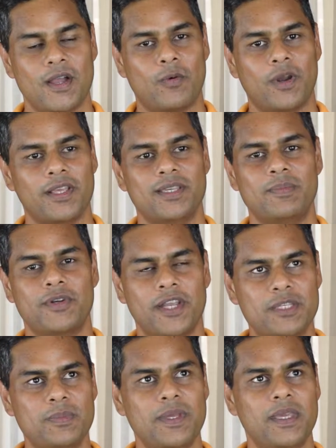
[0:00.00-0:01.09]
What has
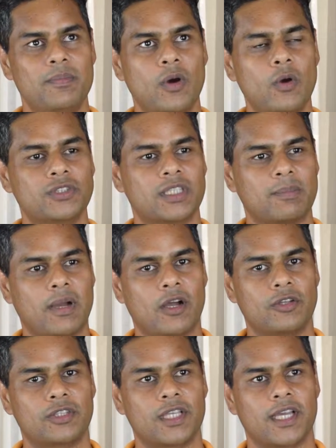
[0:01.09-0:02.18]
impressed me most
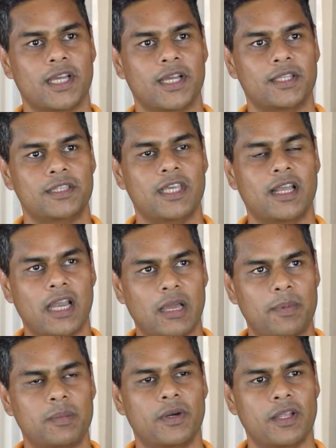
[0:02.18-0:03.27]
about the
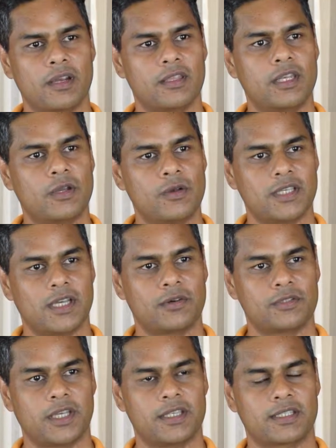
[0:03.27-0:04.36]
club, in particular the Nicosia
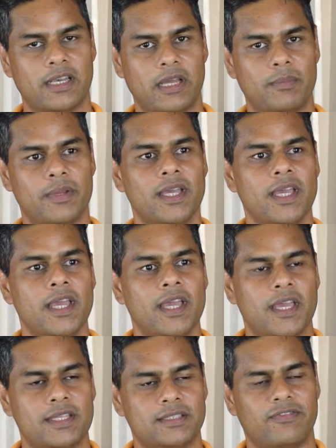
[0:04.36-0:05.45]
Crusaders Club,
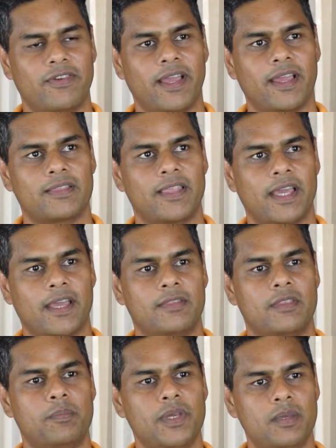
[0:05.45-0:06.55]
is the fact that
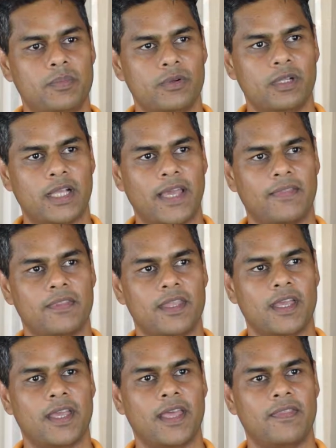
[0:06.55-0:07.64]
the people and
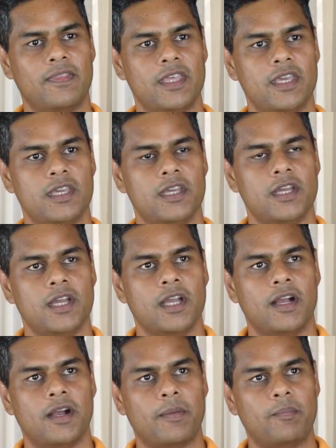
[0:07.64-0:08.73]

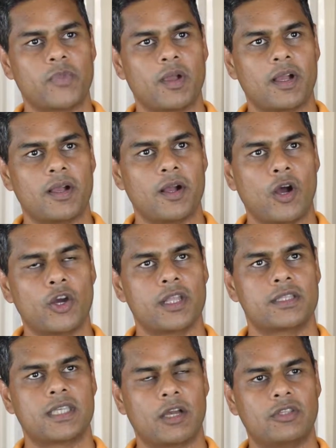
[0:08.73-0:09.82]
the
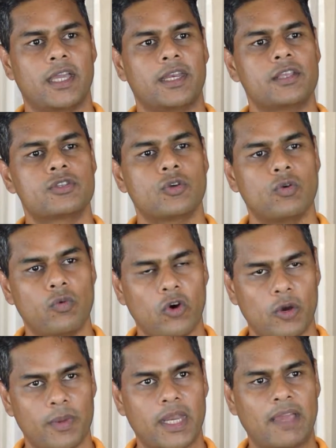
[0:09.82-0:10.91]
audience out there is so
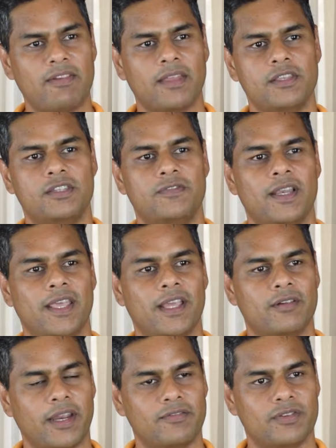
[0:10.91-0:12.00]
warm. And I've had this feeling
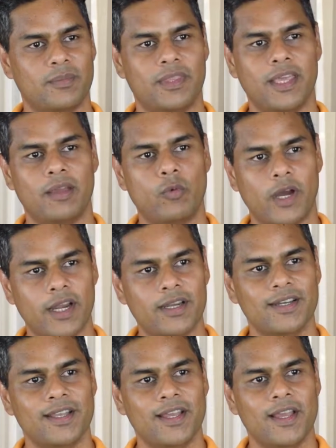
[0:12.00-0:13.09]
right from day one
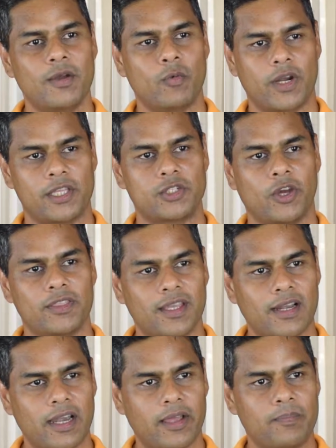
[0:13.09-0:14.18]
when I joined the
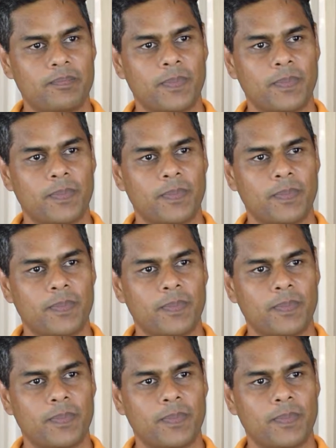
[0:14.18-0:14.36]
club.